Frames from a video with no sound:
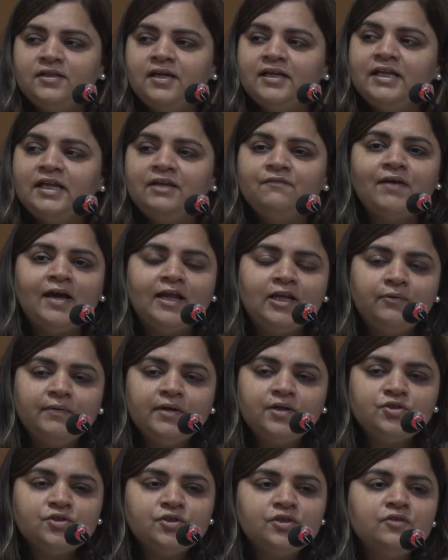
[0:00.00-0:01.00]
that
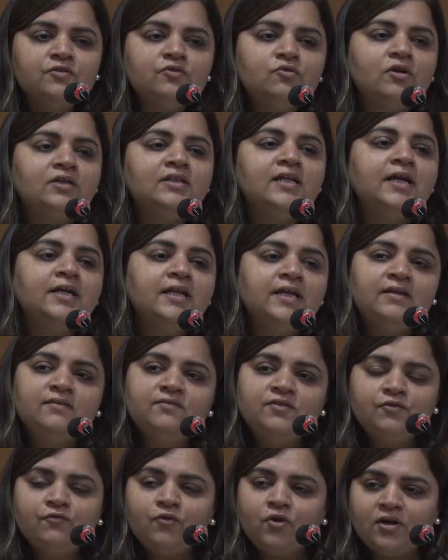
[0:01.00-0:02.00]
evaluation is not that
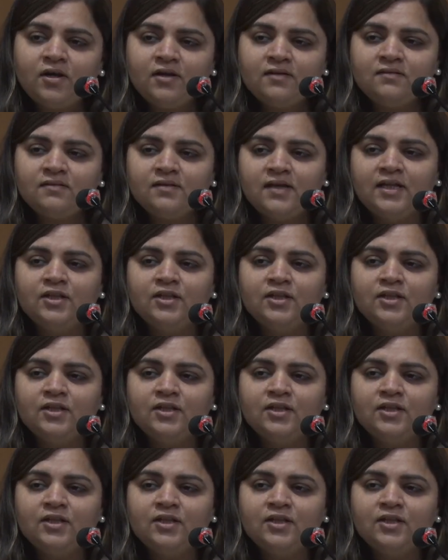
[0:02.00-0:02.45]
easy for us,